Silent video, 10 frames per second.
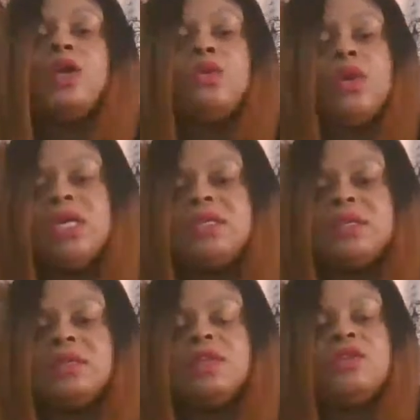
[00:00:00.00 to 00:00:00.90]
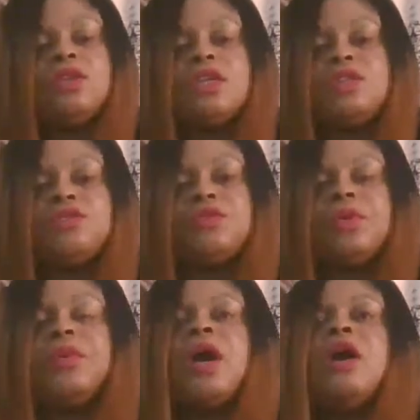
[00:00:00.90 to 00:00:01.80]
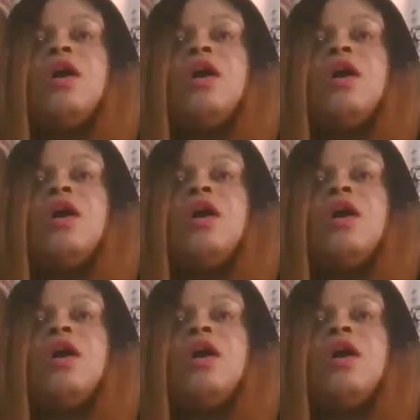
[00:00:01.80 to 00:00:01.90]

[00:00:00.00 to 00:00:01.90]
are you eating? It's unnecessary.